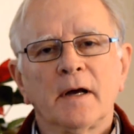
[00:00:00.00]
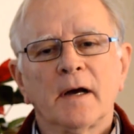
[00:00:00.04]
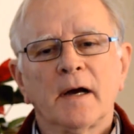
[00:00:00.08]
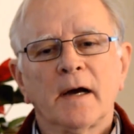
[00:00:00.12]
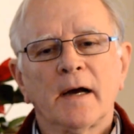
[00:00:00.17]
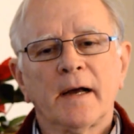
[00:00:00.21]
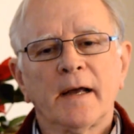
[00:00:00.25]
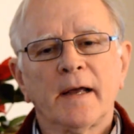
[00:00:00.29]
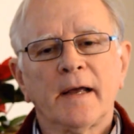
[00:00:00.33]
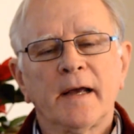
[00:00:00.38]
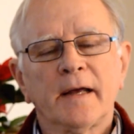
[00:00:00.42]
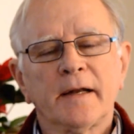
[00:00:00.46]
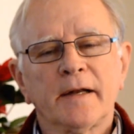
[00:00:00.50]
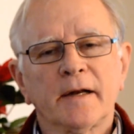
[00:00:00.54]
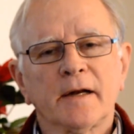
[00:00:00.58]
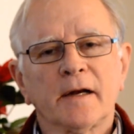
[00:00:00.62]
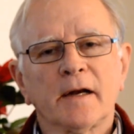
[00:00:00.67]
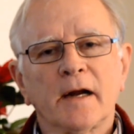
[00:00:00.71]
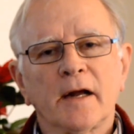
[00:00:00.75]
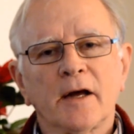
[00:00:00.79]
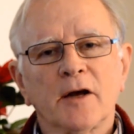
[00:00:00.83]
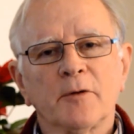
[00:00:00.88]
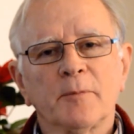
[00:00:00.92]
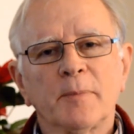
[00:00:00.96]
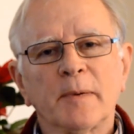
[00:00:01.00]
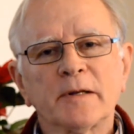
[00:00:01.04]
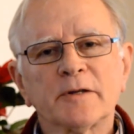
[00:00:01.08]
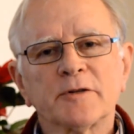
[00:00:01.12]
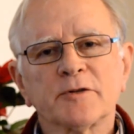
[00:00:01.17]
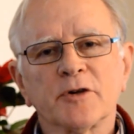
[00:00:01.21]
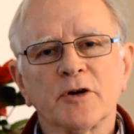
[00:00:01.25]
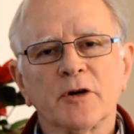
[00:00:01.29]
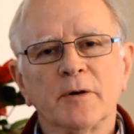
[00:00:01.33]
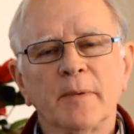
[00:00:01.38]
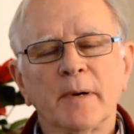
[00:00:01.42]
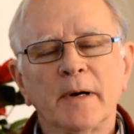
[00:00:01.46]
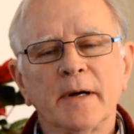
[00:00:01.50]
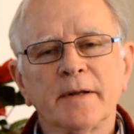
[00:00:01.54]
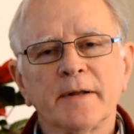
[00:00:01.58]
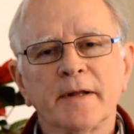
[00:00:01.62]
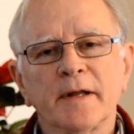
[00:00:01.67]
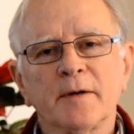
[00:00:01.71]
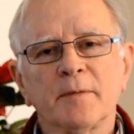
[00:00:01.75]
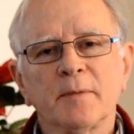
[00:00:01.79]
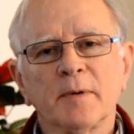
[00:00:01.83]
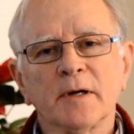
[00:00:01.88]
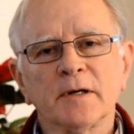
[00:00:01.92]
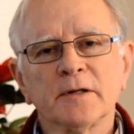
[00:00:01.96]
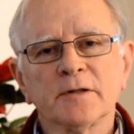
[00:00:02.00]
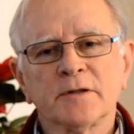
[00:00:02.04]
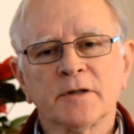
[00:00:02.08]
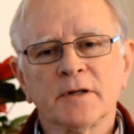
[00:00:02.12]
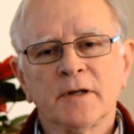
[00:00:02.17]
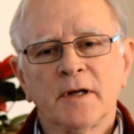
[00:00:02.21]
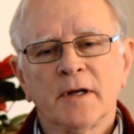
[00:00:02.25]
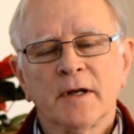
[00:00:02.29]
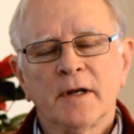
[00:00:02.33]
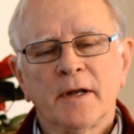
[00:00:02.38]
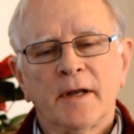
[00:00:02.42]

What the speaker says: I had a glioblastoma that was